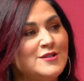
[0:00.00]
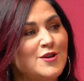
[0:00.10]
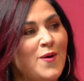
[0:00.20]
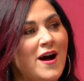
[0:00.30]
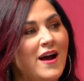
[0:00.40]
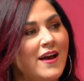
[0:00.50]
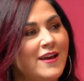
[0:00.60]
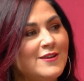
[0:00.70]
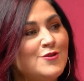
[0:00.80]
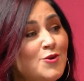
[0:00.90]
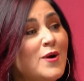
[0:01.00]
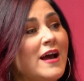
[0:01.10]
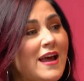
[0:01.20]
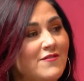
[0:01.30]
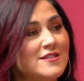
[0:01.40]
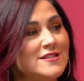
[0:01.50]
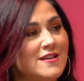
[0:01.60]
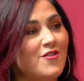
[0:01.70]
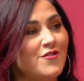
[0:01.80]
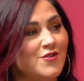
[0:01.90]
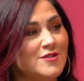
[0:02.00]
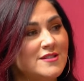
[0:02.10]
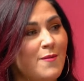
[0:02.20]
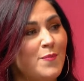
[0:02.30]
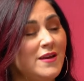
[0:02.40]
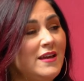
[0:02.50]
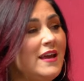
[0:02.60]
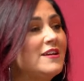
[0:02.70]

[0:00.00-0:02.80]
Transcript: So I knew I'd have to sell the first company